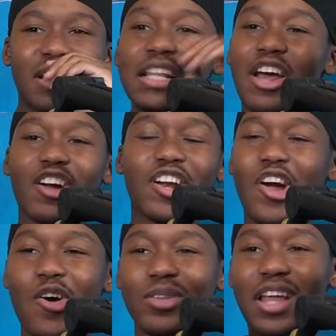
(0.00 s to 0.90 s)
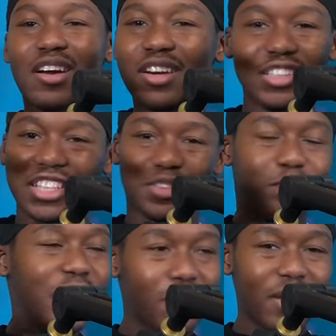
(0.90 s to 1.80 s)
they're gonna go. They're gonna just
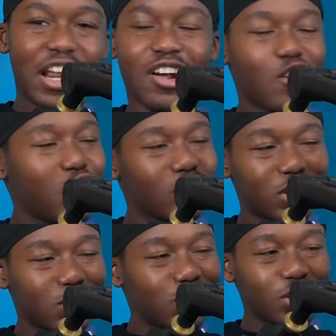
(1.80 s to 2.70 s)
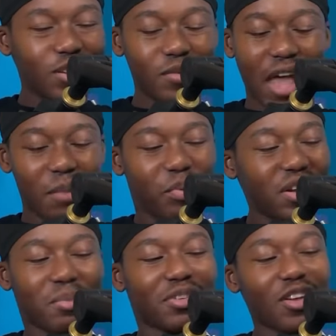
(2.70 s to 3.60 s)
speak about. It. They're gonna like put
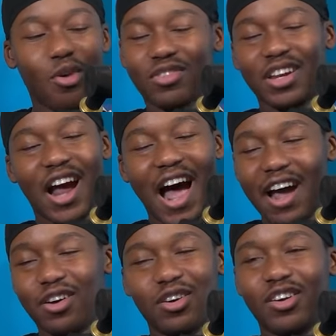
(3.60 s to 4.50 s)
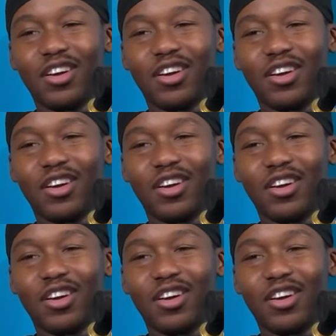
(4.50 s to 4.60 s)
themselves in a higher